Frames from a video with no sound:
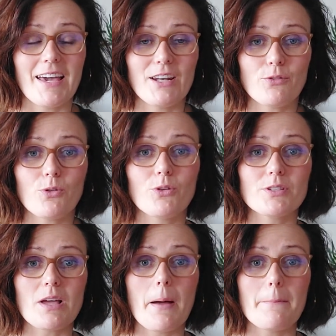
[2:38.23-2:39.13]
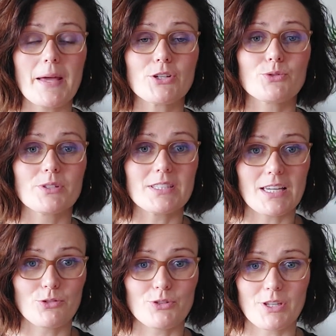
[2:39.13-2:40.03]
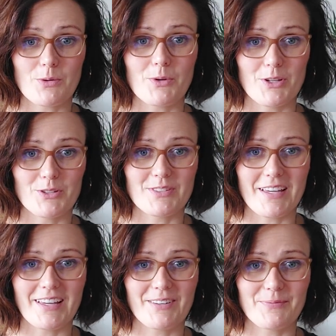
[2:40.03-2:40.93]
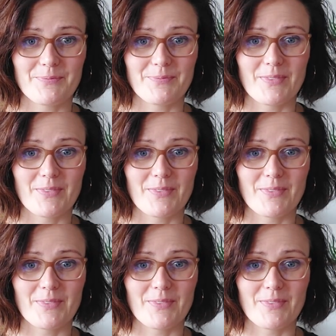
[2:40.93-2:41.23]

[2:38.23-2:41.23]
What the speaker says: And of course, make sure it's interesting what you're saying.